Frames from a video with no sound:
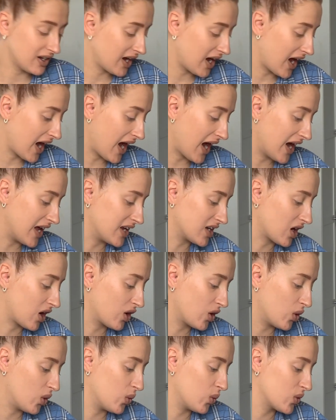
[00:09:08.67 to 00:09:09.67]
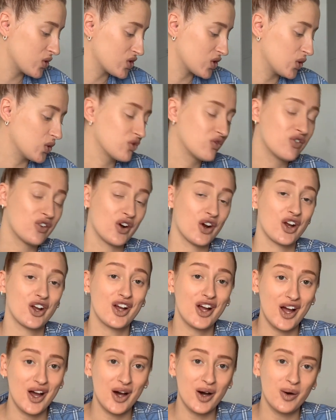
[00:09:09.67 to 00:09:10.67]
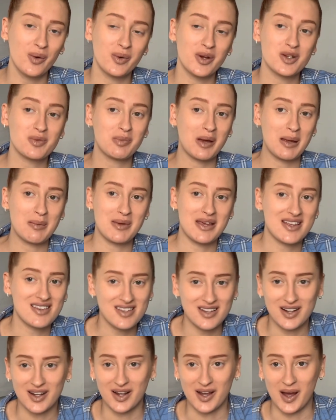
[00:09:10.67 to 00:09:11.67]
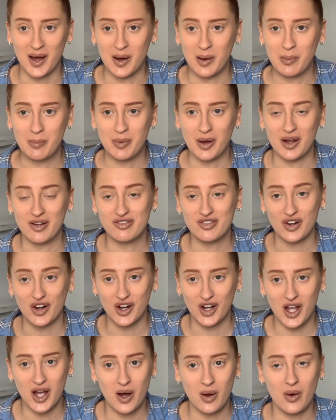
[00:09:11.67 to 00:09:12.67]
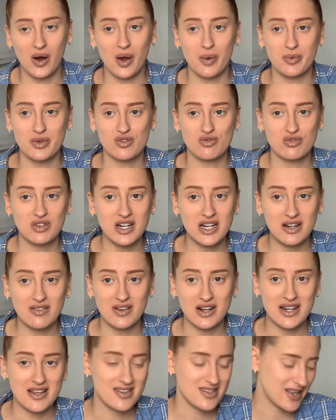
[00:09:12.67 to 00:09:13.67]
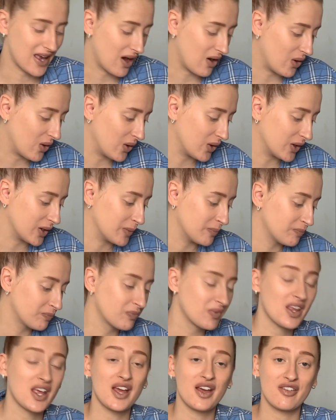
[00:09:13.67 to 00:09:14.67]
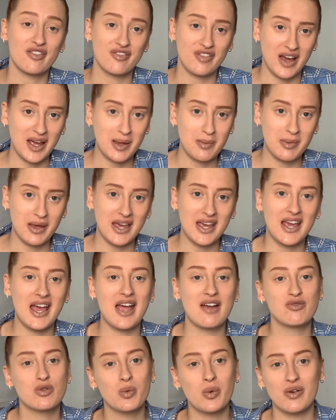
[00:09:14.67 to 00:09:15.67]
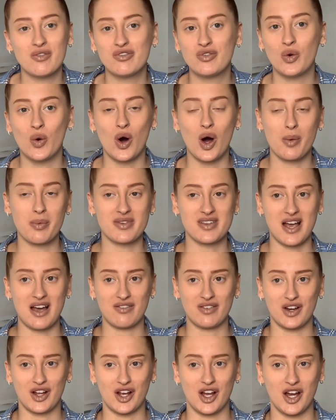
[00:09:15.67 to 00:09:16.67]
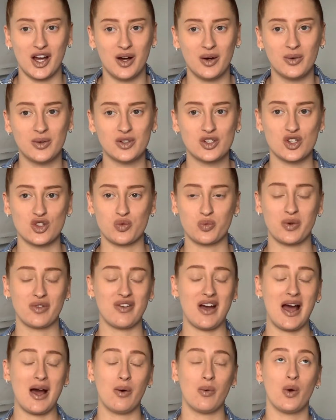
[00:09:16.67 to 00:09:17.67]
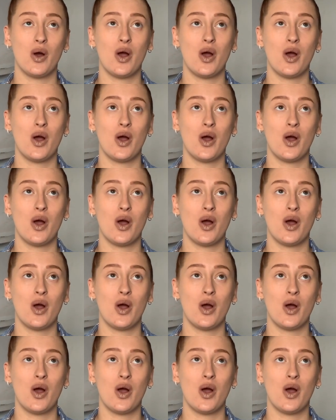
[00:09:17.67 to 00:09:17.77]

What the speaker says: And I was, for a girl, which baby isn't a girl, but for a girl, I was really, really set on Famey. Everyone thought I was having a girl, just with how